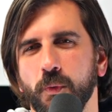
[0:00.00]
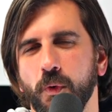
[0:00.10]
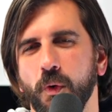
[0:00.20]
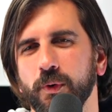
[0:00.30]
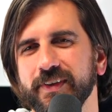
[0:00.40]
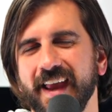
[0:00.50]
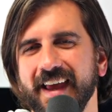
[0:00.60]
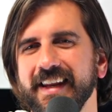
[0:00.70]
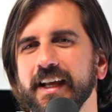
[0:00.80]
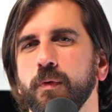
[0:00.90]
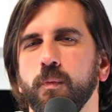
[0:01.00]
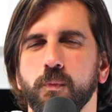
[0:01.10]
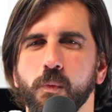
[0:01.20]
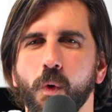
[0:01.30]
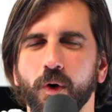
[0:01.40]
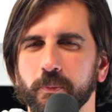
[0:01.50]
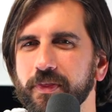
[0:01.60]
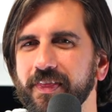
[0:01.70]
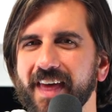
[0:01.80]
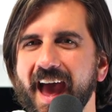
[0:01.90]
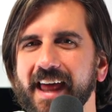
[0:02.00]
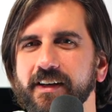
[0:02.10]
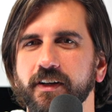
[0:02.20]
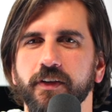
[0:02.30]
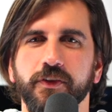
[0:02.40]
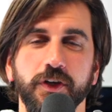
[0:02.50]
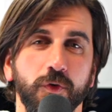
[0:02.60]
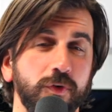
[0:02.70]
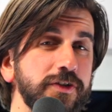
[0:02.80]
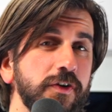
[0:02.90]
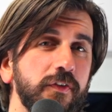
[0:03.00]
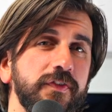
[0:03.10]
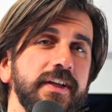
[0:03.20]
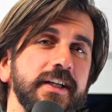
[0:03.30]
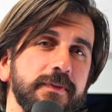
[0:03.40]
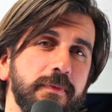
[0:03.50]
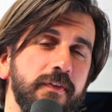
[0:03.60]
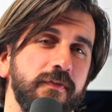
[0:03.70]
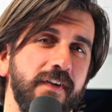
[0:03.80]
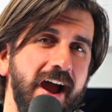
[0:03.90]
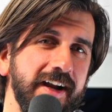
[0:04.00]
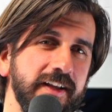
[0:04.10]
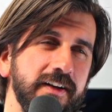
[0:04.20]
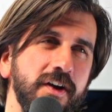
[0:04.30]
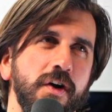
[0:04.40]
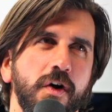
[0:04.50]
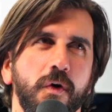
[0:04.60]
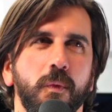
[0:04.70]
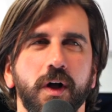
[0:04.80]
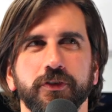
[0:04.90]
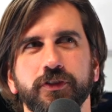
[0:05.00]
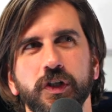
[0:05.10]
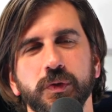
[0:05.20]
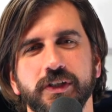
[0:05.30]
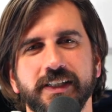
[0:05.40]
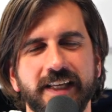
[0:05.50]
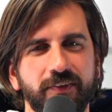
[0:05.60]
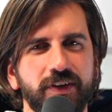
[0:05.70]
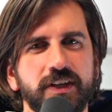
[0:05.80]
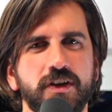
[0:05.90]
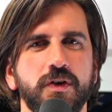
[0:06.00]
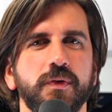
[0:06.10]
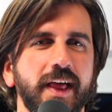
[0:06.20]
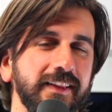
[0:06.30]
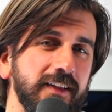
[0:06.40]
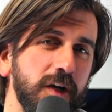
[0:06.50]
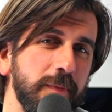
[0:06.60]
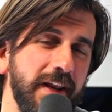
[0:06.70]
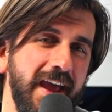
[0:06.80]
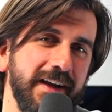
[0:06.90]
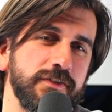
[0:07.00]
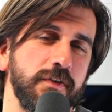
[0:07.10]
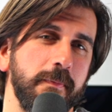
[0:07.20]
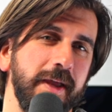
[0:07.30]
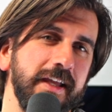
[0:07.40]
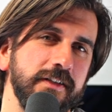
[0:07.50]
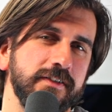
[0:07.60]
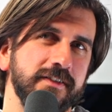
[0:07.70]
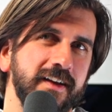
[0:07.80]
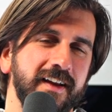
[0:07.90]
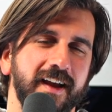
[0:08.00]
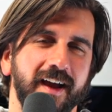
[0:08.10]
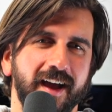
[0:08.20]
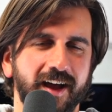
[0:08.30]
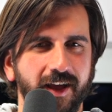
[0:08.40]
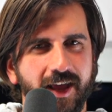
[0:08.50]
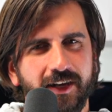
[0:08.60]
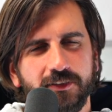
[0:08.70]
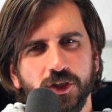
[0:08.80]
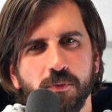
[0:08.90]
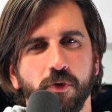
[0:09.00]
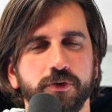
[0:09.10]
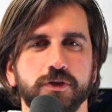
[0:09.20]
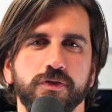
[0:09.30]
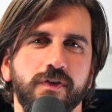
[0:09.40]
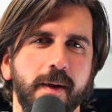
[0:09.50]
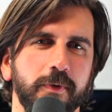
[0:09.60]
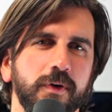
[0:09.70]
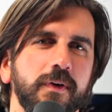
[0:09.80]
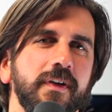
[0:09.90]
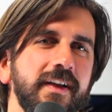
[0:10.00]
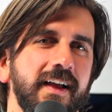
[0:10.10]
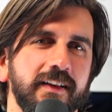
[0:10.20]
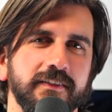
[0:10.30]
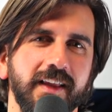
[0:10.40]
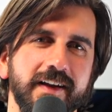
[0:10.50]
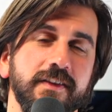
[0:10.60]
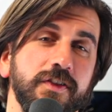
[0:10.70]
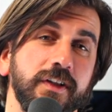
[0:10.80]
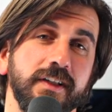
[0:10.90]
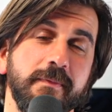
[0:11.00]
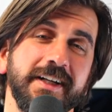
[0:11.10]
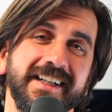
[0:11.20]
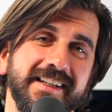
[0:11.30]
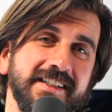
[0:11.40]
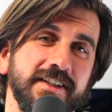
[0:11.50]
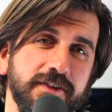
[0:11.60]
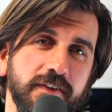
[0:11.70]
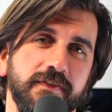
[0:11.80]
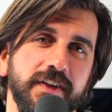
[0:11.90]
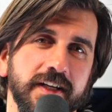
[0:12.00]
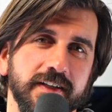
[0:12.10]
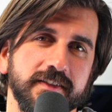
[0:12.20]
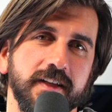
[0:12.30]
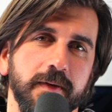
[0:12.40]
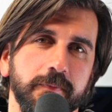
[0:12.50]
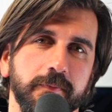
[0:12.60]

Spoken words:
organic warmth that the original Phoenix provided, while still giving you that little bit of extra bass and a little more treble like the limited edition Phoenix did.